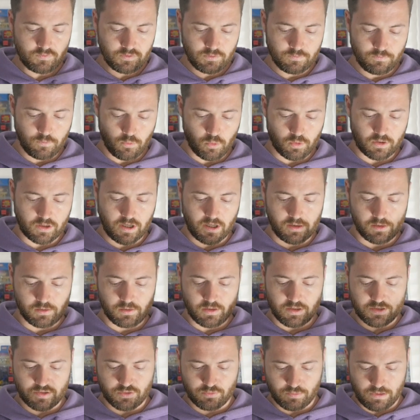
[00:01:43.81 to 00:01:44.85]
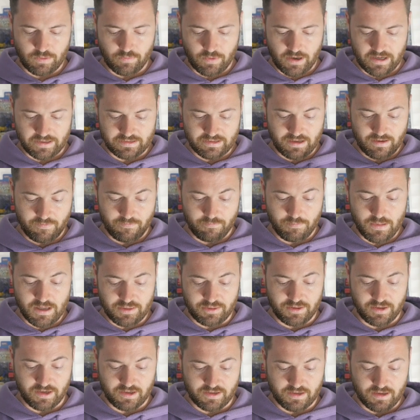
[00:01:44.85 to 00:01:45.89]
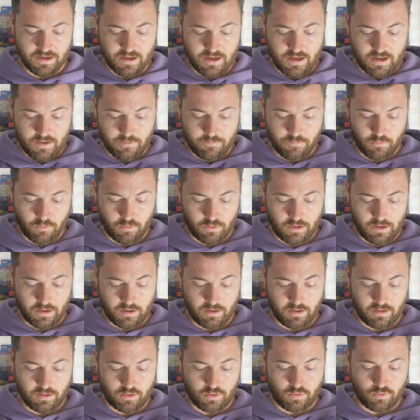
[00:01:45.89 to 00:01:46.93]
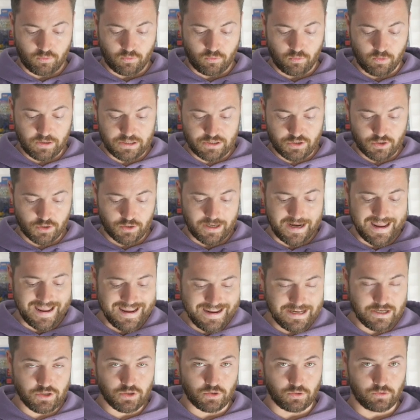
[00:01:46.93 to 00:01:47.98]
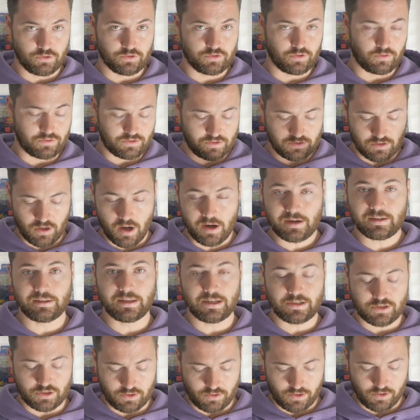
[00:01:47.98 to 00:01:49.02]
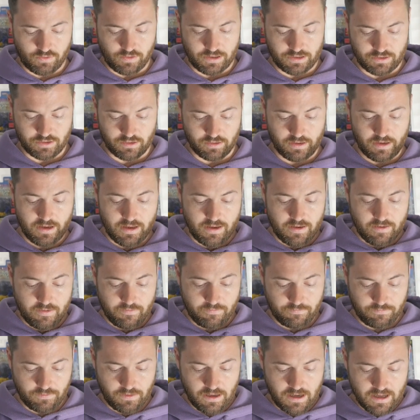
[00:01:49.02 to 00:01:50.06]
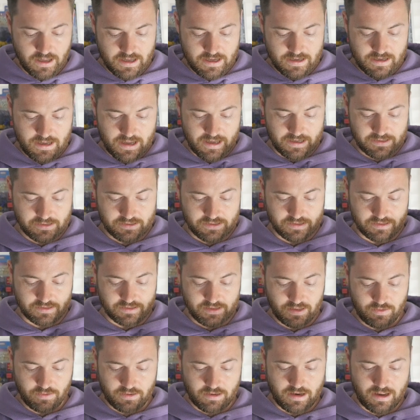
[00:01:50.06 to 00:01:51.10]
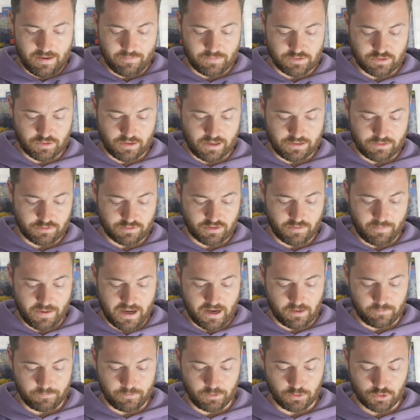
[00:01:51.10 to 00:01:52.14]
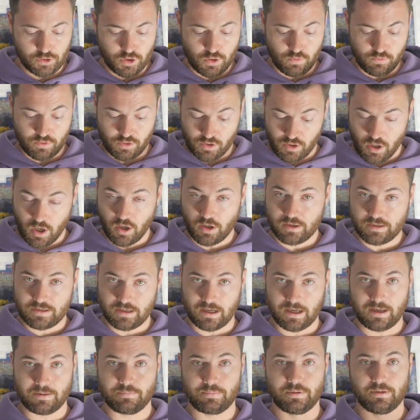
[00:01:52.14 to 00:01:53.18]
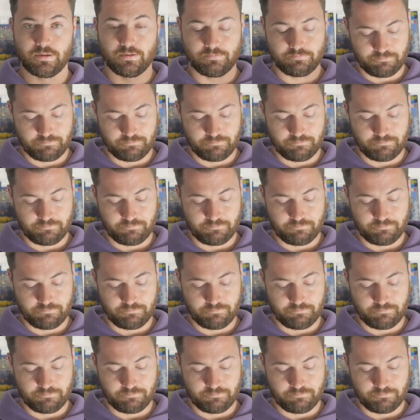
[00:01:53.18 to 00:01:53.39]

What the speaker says: 4 colorless, 3 white, of Mythic for a creature Angel, so it's not a legendary creature. Flying, as Sarah Emissary enters the battlefield, choose a card type.